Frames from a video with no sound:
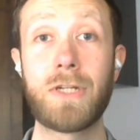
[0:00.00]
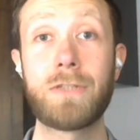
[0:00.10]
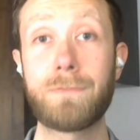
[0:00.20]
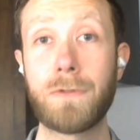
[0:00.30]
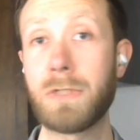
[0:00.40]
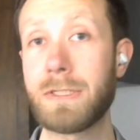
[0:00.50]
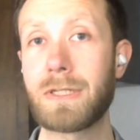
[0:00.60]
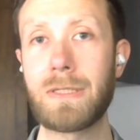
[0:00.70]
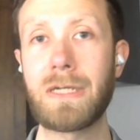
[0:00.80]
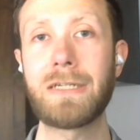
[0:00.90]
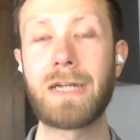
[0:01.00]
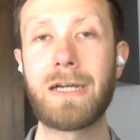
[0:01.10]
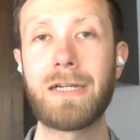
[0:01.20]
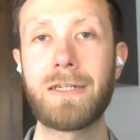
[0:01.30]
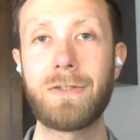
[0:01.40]
does focus a lot
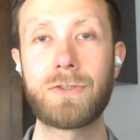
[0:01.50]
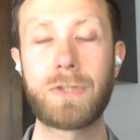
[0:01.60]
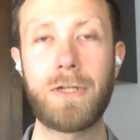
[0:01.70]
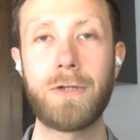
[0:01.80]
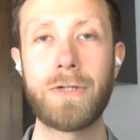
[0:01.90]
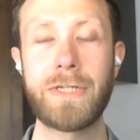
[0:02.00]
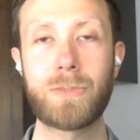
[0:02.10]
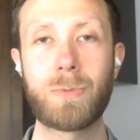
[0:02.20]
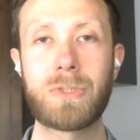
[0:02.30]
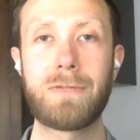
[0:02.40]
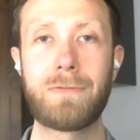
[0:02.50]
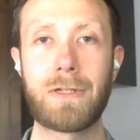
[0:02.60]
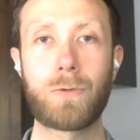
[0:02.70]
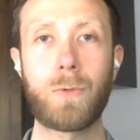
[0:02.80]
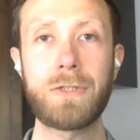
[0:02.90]
on security
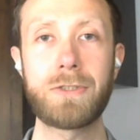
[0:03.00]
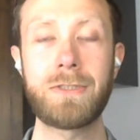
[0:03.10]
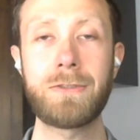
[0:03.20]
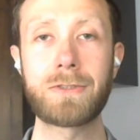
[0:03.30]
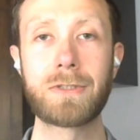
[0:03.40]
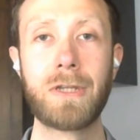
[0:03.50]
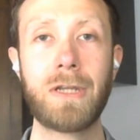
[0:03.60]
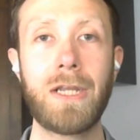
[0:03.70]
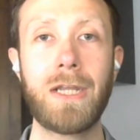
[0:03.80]
specific questions.